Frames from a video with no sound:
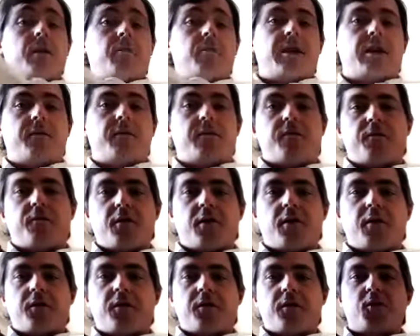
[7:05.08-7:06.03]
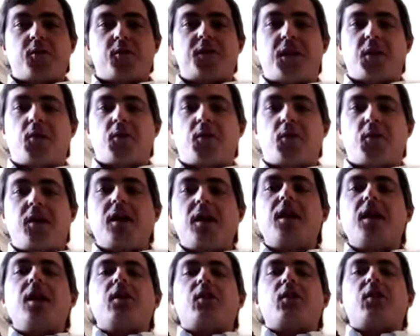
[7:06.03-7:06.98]
we have in front of the hotel,
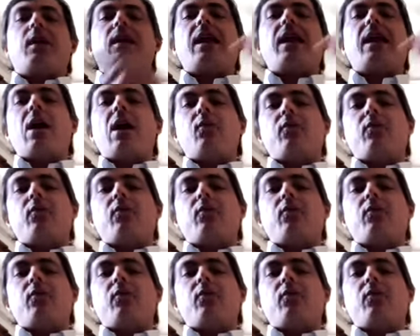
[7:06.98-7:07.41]
to allow